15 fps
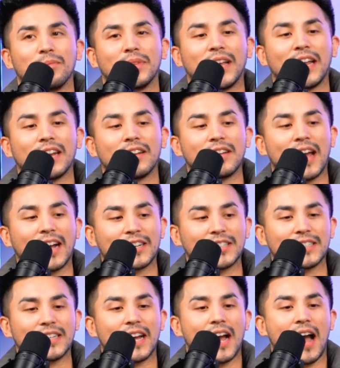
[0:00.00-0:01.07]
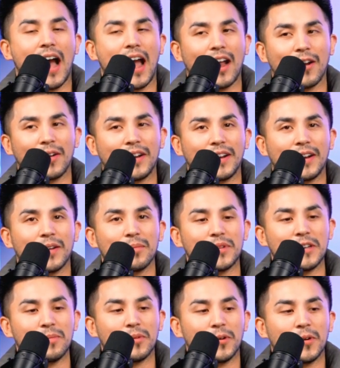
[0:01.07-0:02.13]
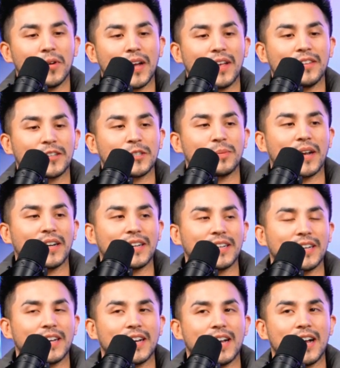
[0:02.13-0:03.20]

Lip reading: plan on actually hiring people and expanding